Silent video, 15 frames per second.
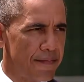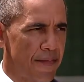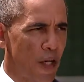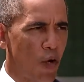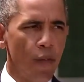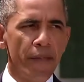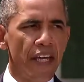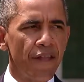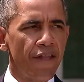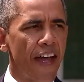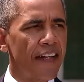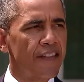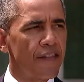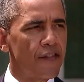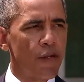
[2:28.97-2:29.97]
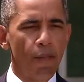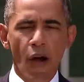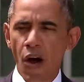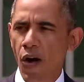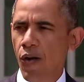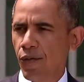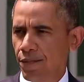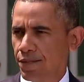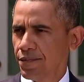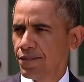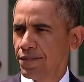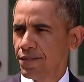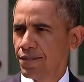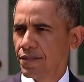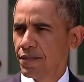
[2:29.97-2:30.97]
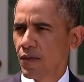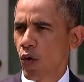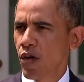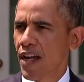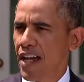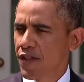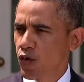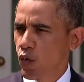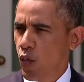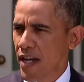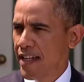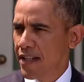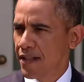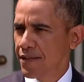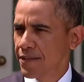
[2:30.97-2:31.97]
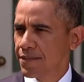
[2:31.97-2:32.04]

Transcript: It will be effective tomorrow, or next week,